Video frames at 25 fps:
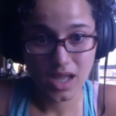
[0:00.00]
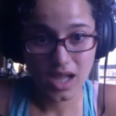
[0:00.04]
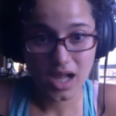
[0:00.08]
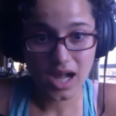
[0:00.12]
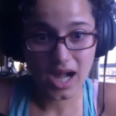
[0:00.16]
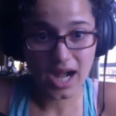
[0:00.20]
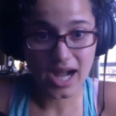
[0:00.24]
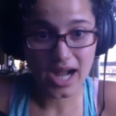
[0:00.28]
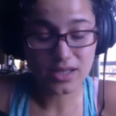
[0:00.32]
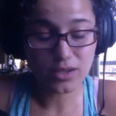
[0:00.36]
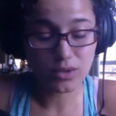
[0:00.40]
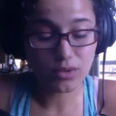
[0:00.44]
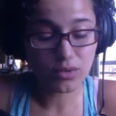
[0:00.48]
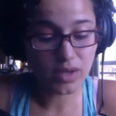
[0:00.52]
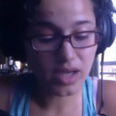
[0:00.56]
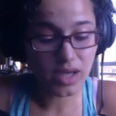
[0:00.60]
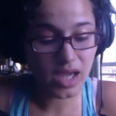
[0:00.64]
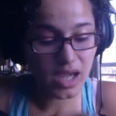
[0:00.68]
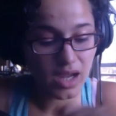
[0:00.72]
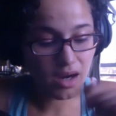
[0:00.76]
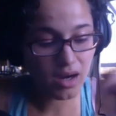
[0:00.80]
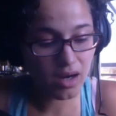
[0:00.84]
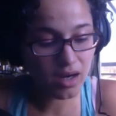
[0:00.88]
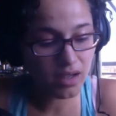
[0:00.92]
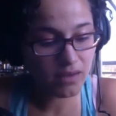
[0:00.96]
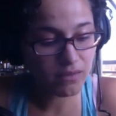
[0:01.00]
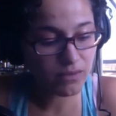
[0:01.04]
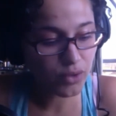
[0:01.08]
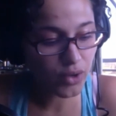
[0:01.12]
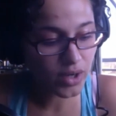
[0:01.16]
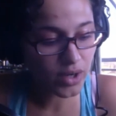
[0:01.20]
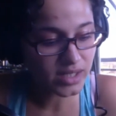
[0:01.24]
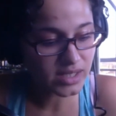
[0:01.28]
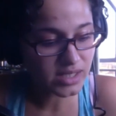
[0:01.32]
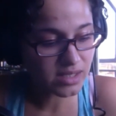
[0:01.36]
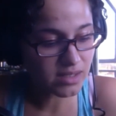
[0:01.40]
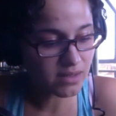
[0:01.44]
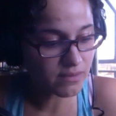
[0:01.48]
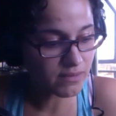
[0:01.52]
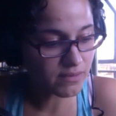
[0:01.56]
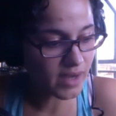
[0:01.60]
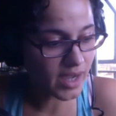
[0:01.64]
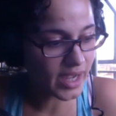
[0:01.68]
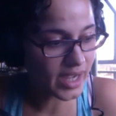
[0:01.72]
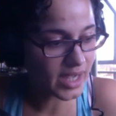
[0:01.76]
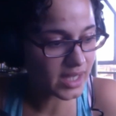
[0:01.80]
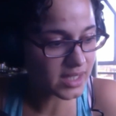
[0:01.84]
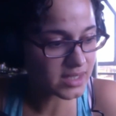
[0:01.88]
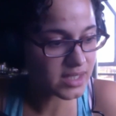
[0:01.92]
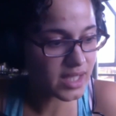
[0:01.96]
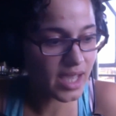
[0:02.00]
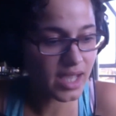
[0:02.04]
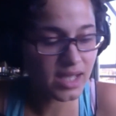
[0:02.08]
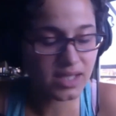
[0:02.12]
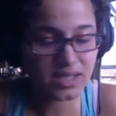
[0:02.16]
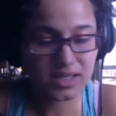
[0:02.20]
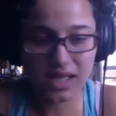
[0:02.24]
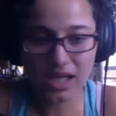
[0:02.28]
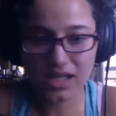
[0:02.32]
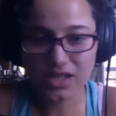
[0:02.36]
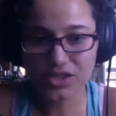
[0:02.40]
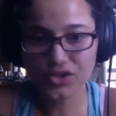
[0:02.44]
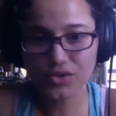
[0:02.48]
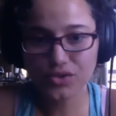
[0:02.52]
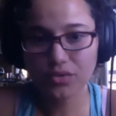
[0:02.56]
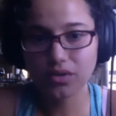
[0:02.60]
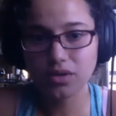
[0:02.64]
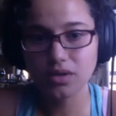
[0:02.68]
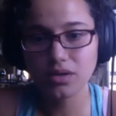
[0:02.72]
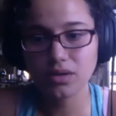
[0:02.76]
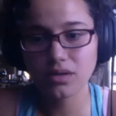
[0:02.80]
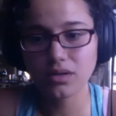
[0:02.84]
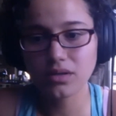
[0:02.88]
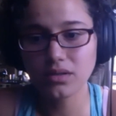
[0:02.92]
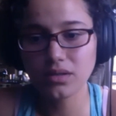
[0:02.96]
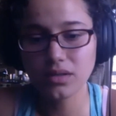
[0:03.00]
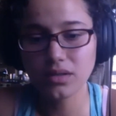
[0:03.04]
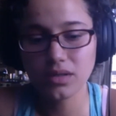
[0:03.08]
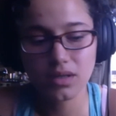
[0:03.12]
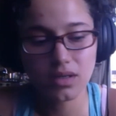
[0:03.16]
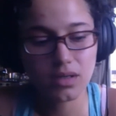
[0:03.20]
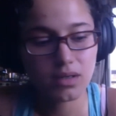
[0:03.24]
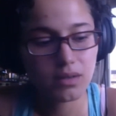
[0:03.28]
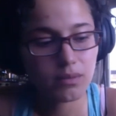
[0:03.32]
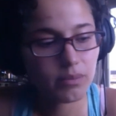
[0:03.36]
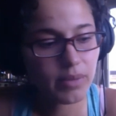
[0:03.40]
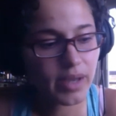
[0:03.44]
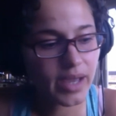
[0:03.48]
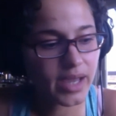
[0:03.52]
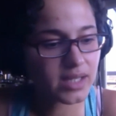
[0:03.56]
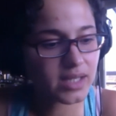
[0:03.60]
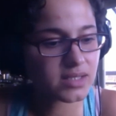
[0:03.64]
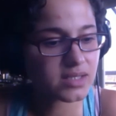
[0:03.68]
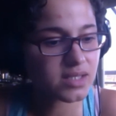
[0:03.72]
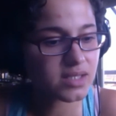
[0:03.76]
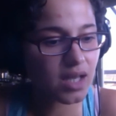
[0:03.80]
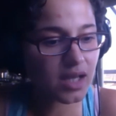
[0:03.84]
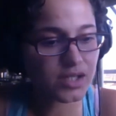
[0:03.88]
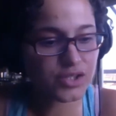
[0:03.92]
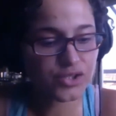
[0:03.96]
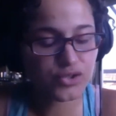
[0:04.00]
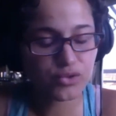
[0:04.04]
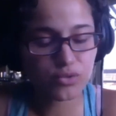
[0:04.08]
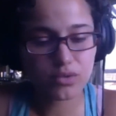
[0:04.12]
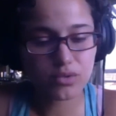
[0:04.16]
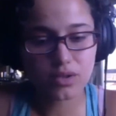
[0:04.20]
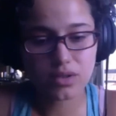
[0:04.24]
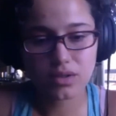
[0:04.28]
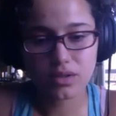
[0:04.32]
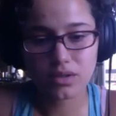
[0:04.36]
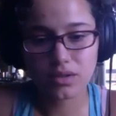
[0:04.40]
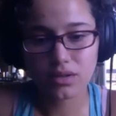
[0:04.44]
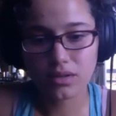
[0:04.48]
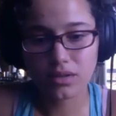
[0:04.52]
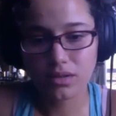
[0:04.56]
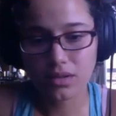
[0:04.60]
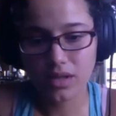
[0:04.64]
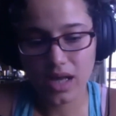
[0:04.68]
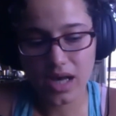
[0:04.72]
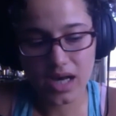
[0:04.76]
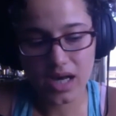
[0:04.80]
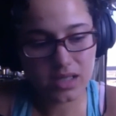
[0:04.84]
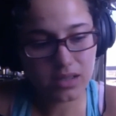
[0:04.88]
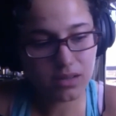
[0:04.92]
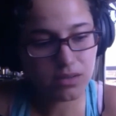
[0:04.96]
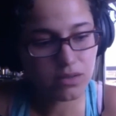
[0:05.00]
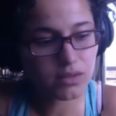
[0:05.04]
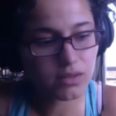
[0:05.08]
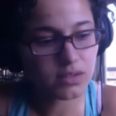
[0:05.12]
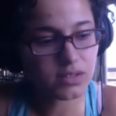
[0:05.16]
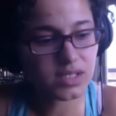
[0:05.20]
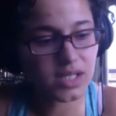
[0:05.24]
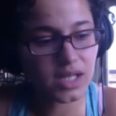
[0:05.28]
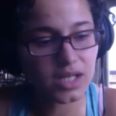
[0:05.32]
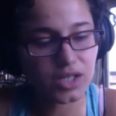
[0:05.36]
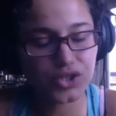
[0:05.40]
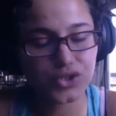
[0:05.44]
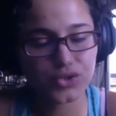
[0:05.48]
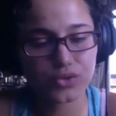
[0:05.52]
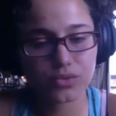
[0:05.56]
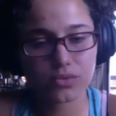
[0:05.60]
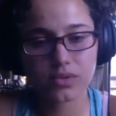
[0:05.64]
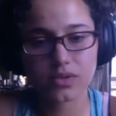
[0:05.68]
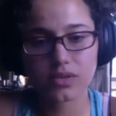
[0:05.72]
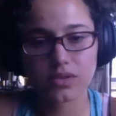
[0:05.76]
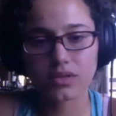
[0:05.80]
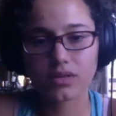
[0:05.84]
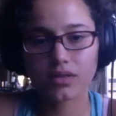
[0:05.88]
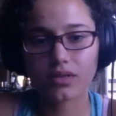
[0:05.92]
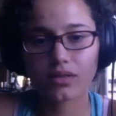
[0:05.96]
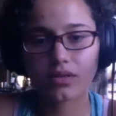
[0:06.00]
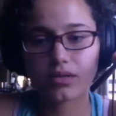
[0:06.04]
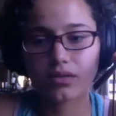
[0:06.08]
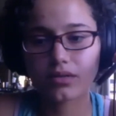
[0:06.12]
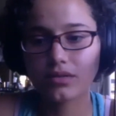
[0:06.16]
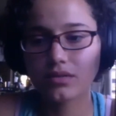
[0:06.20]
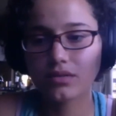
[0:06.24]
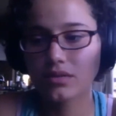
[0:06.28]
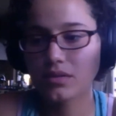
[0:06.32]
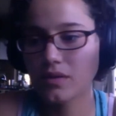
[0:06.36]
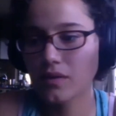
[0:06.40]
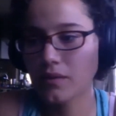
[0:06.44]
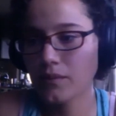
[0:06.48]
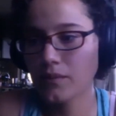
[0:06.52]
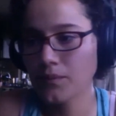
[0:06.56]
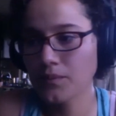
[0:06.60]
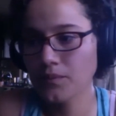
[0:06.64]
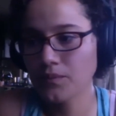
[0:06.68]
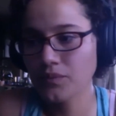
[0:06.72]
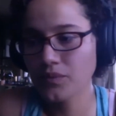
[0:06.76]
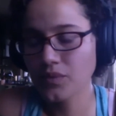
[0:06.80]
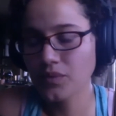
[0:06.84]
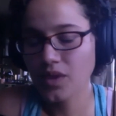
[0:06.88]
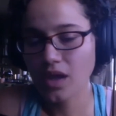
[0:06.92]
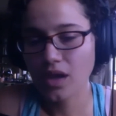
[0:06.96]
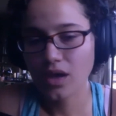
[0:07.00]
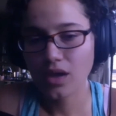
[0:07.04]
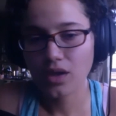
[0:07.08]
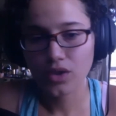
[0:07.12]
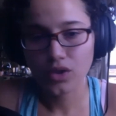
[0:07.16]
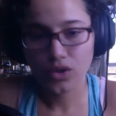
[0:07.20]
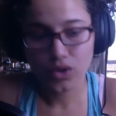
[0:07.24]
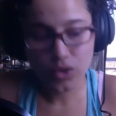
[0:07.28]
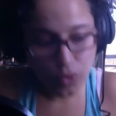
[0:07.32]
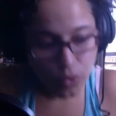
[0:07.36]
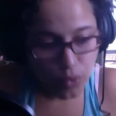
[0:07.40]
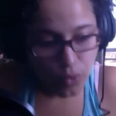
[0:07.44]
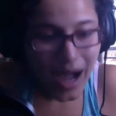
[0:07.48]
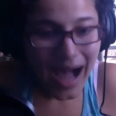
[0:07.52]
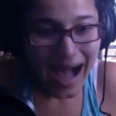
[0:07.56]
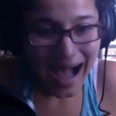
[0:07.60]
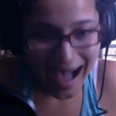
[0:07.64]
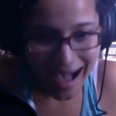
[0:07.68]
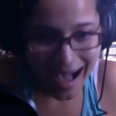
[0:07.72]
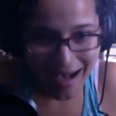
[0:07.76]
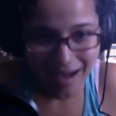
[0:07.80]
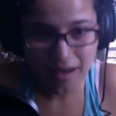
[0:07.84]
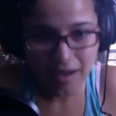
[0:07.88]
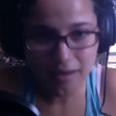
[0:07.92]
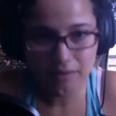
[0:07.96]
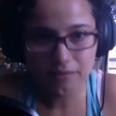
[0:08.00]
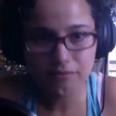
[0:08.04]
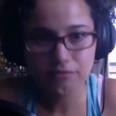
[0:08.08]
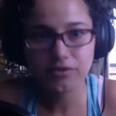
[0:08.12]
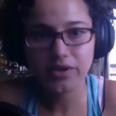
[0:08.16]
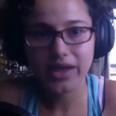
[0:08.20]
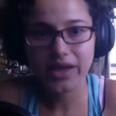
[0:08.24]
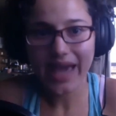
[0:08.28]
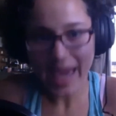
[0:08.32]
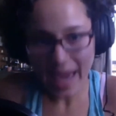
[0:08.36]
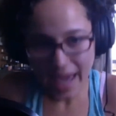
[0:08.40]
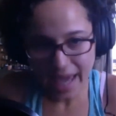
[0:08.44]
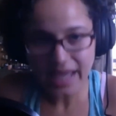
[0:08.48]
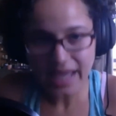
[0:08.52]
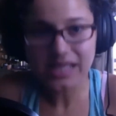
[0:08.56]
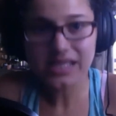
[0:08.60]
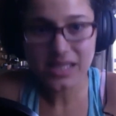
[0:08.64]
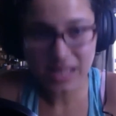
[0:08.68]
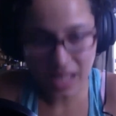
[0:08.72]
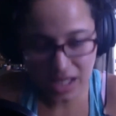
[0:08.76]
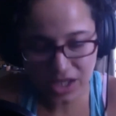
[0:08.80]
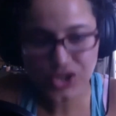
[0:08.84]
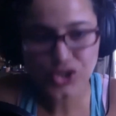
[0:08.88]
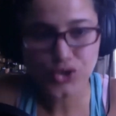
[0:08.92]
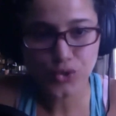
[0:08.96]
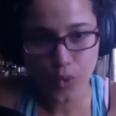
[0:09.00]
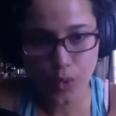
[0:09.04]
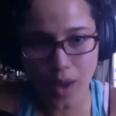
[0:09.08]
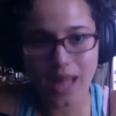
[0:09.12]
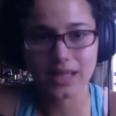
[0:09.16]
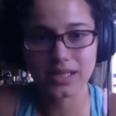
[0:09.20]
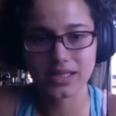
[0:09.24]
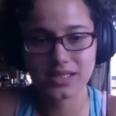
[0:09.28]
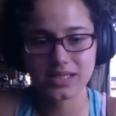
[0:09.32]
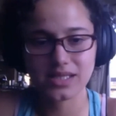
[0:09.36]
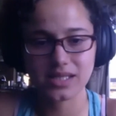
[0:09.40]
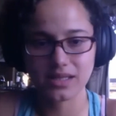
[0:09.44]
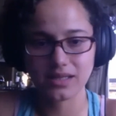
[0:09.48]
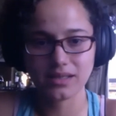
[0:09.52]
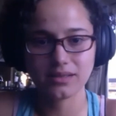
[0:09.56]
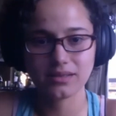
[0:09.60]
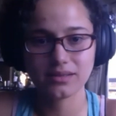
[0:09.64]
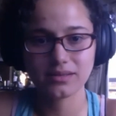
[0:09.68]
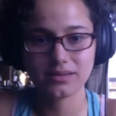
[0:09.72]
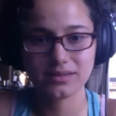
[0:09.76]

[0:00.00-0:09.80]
I don't care if you identify as asexual, pansexual, heterosexual, you have a sexuality.